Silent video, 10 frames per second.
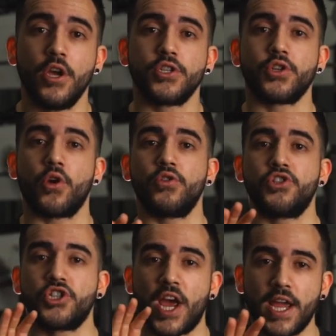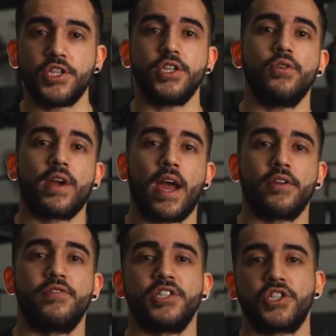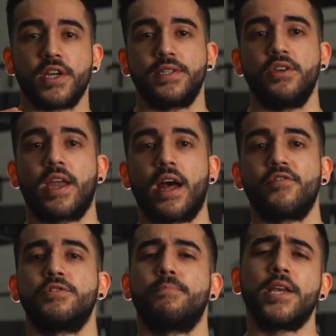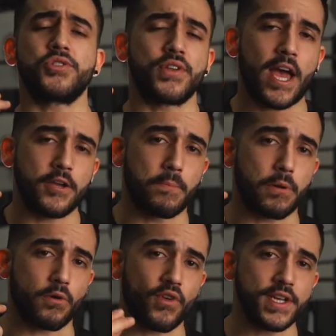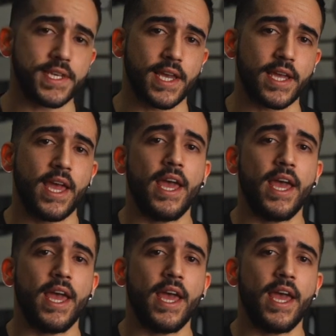So changing your calories, adjusting your calories based on how you're progressing